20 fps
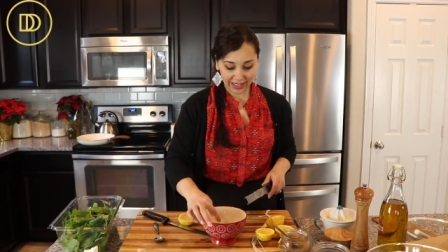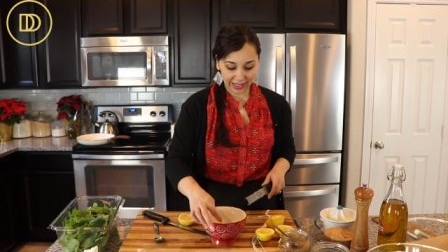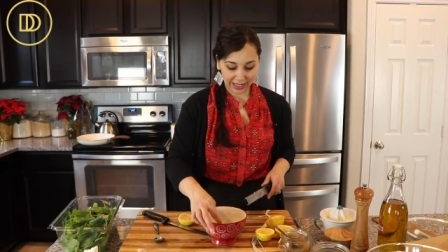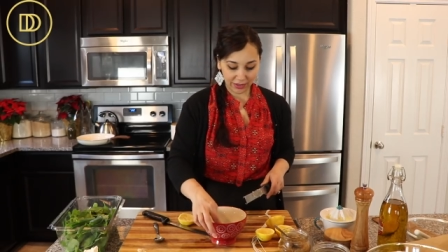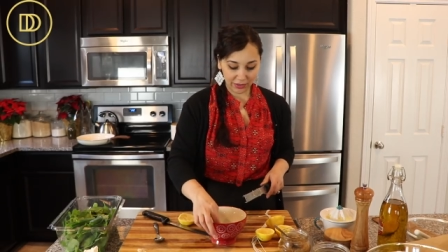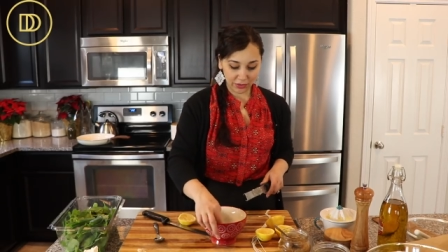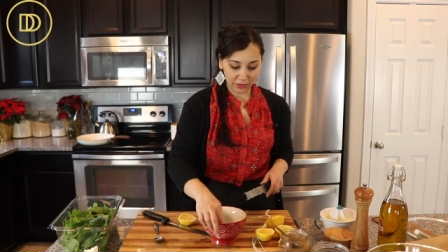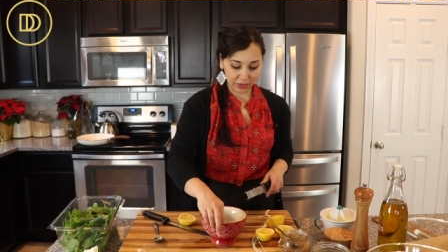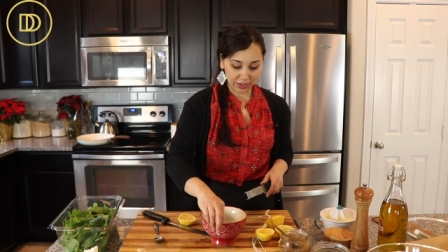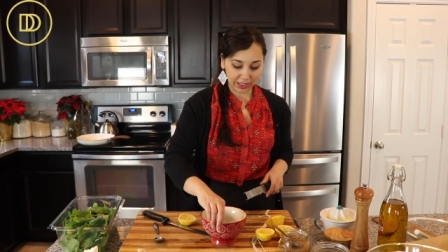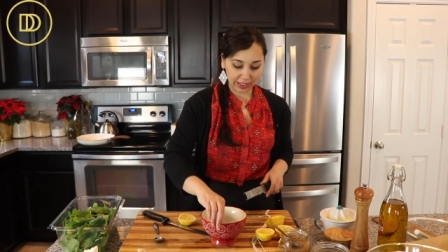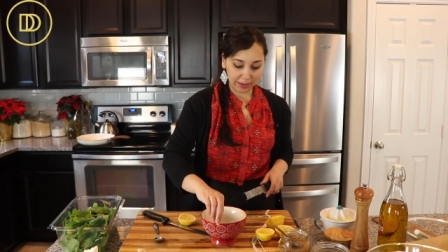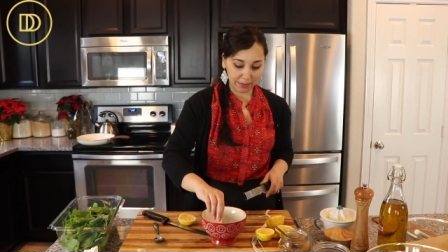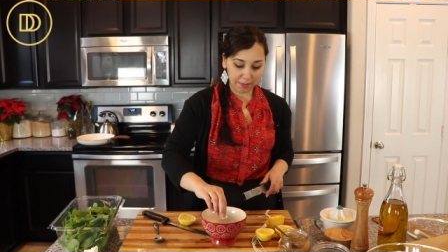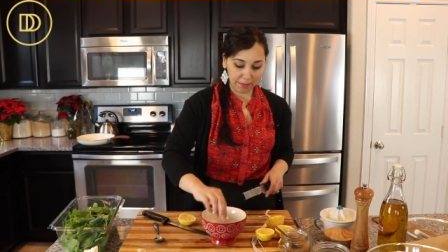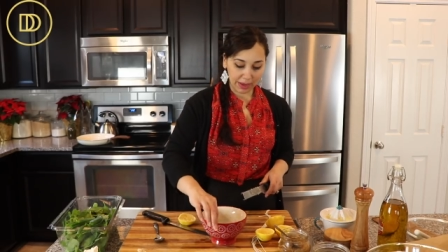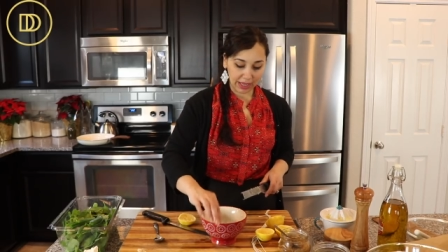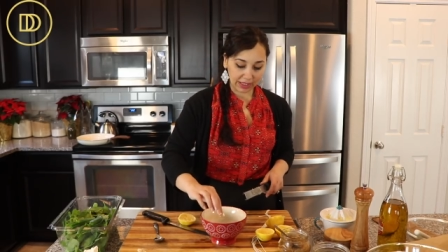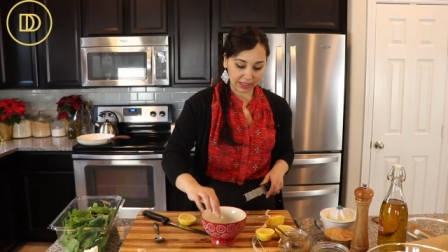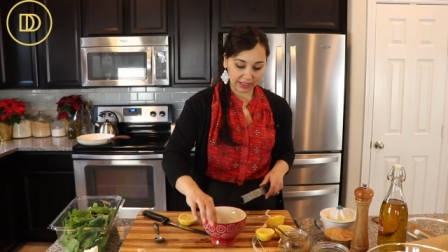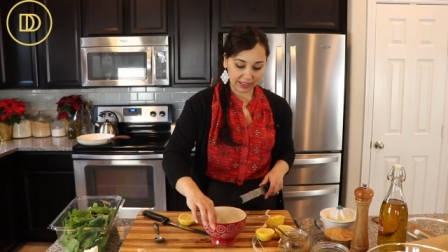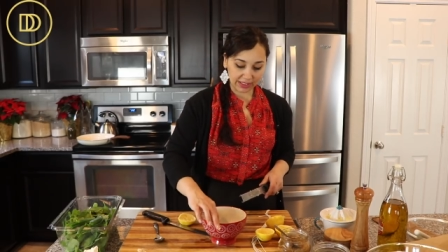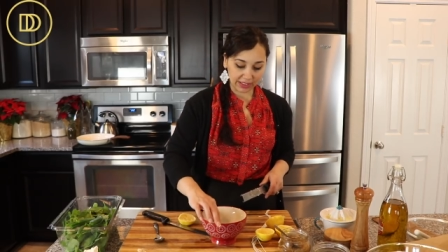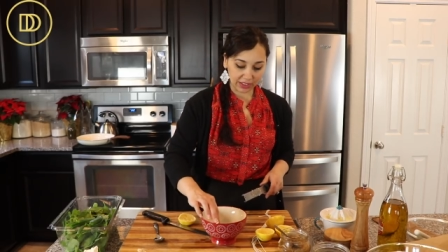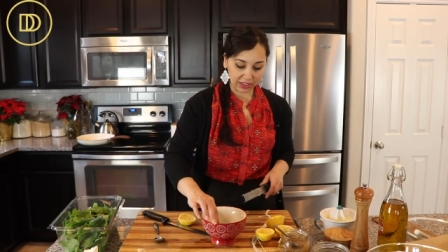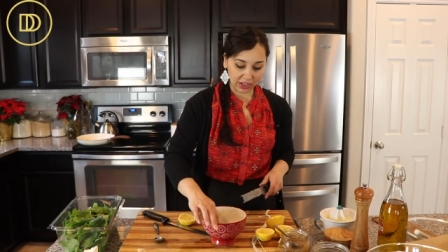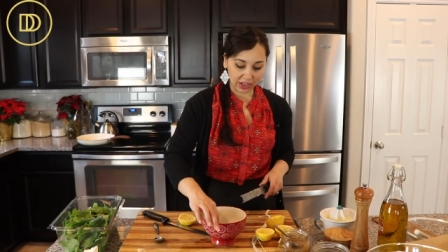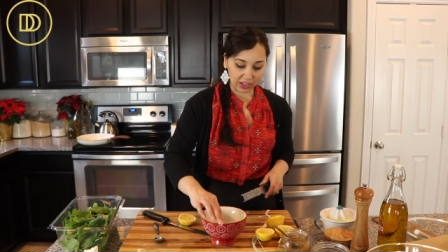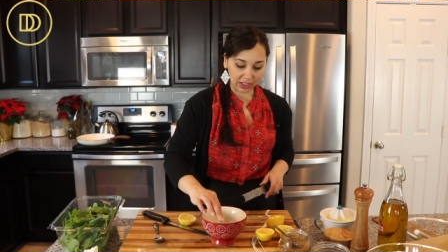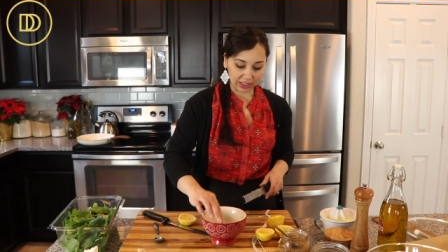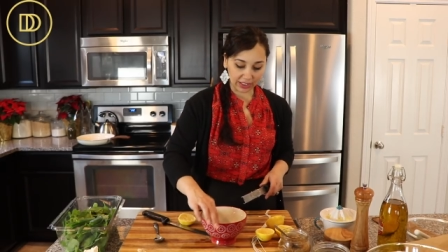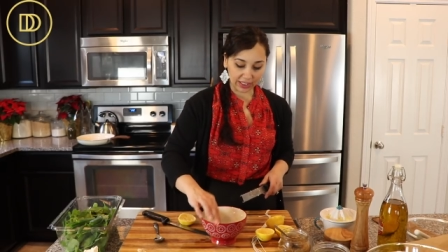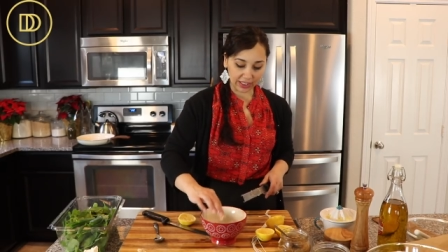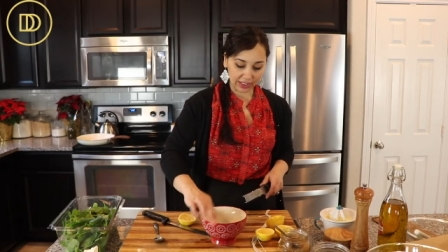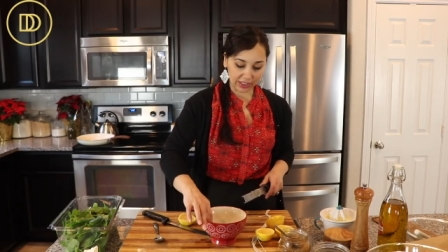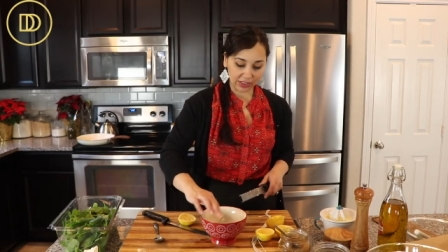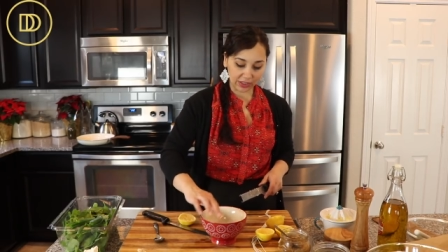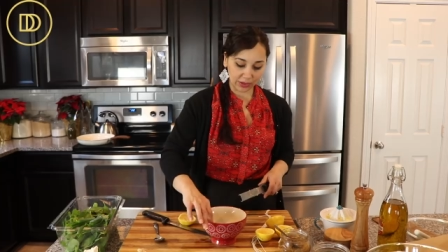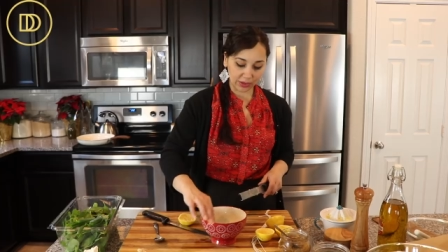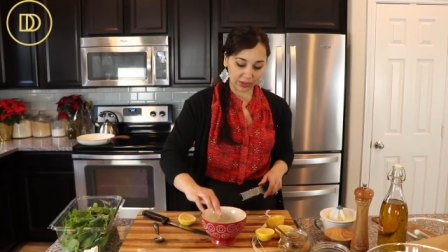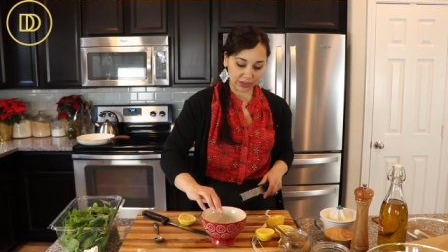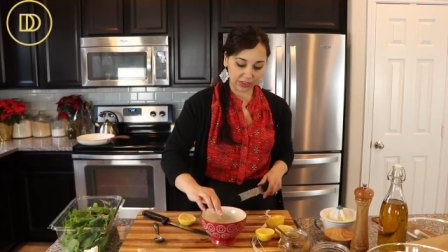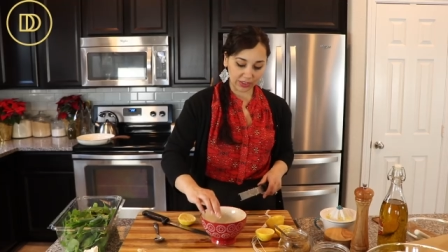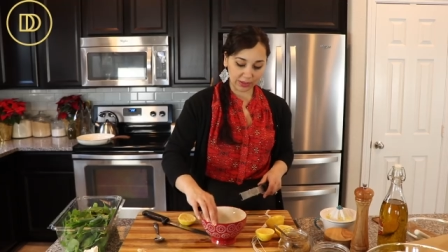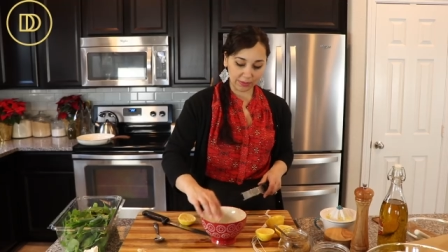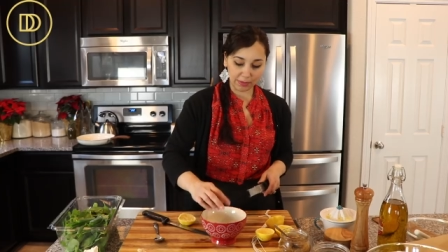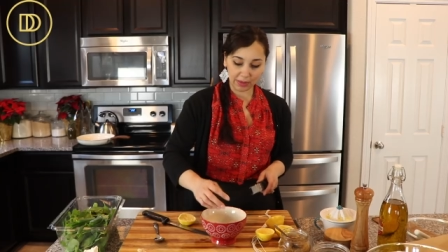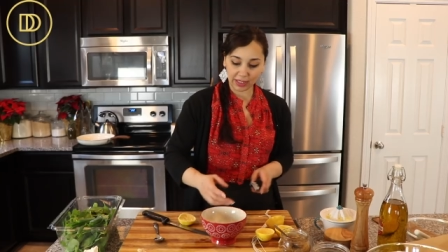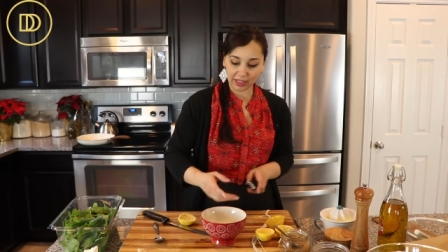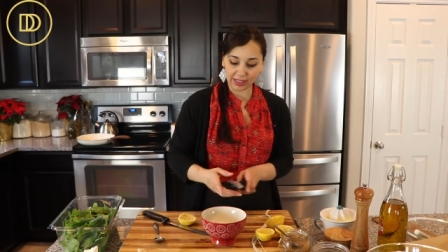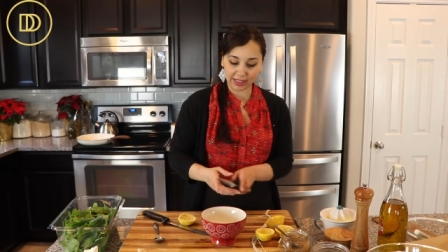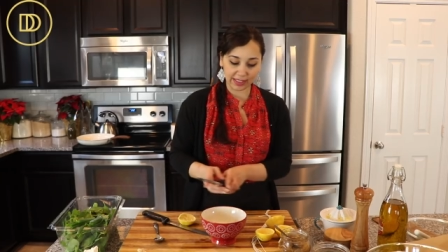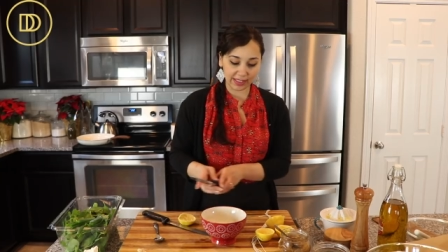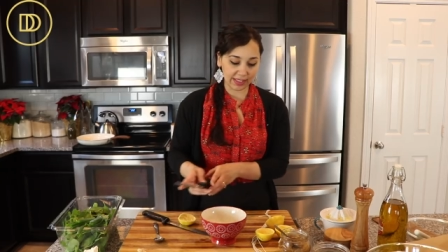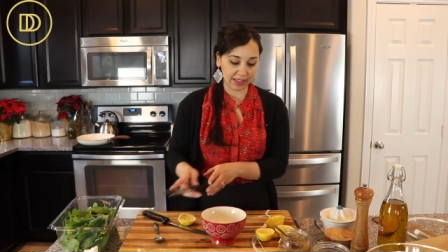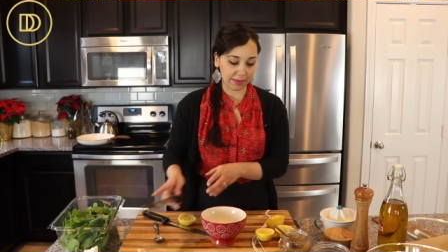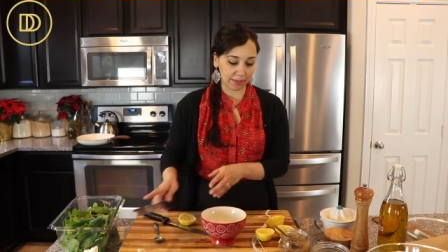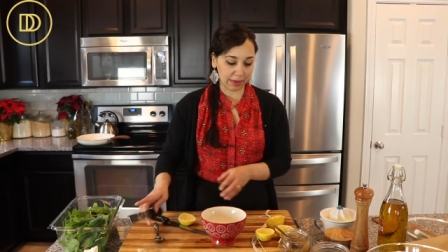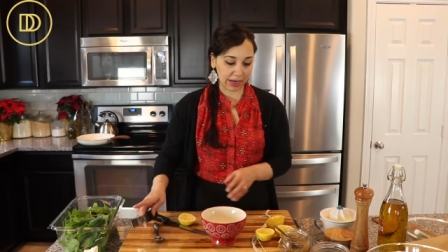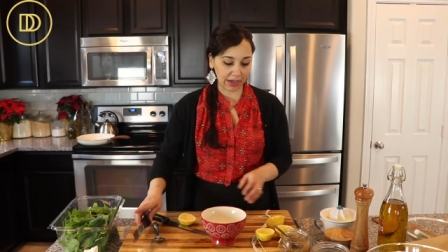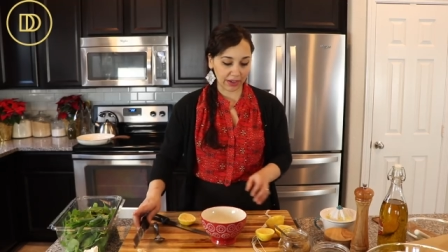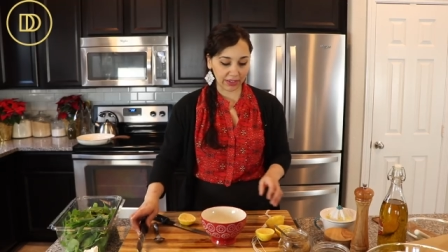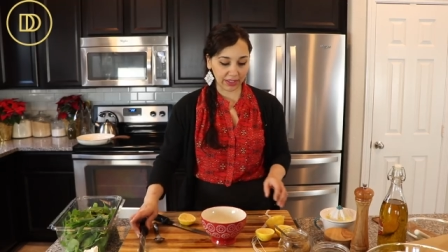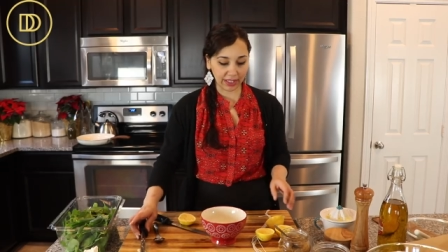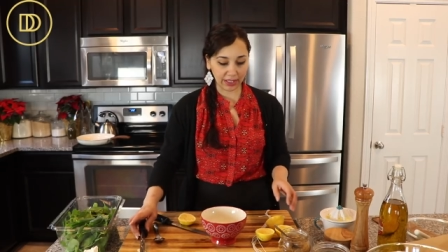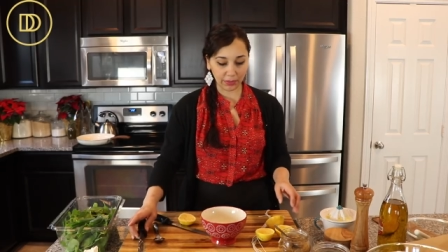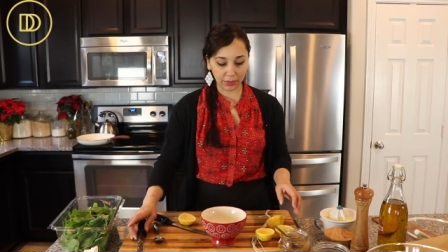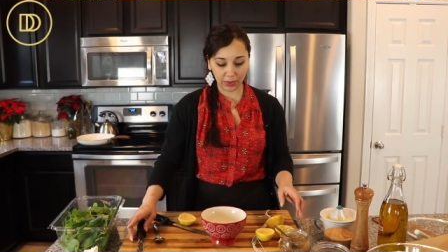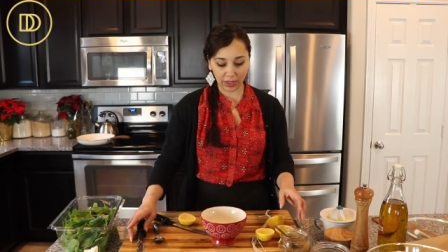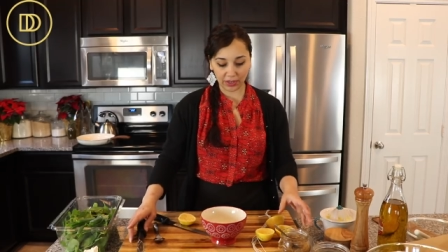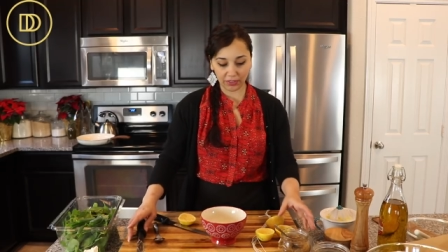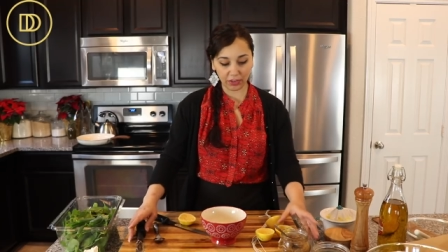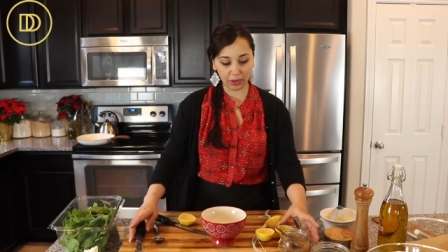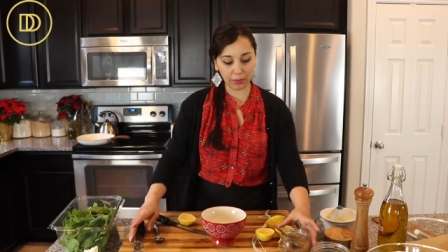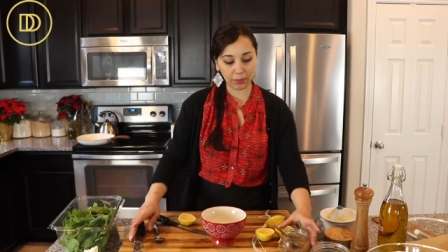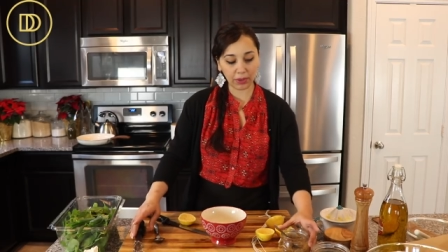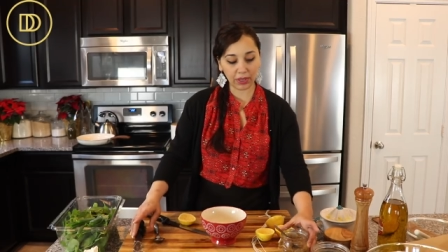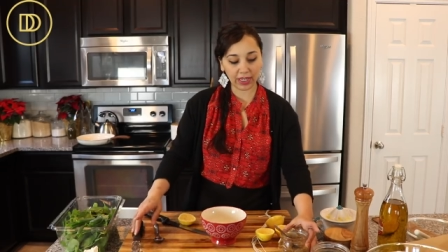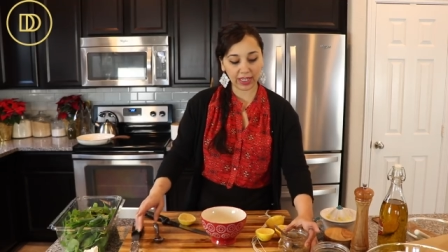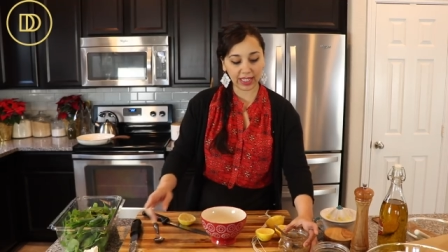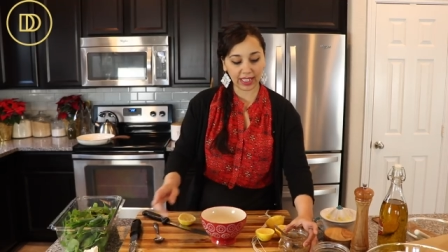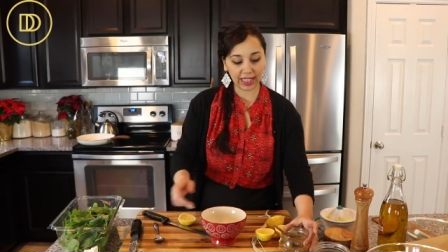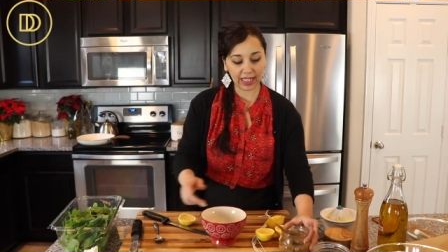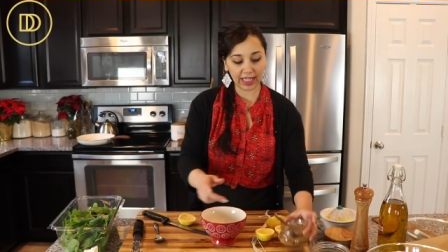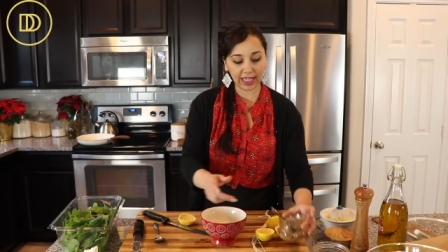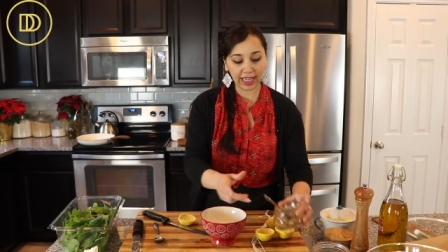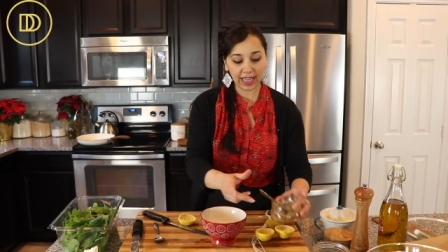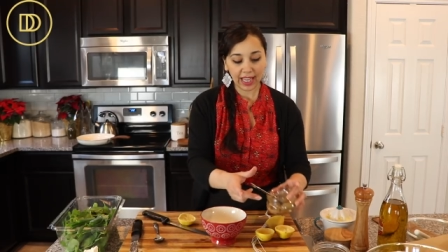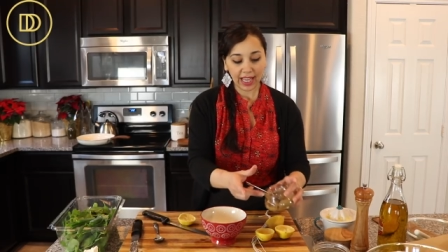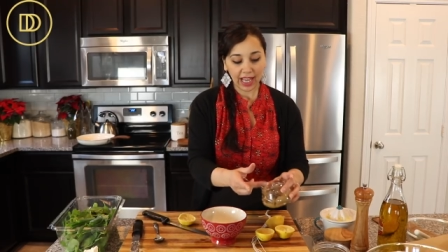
It really melts the garlic, so it just melts into the marinade and whatever you're putting it in.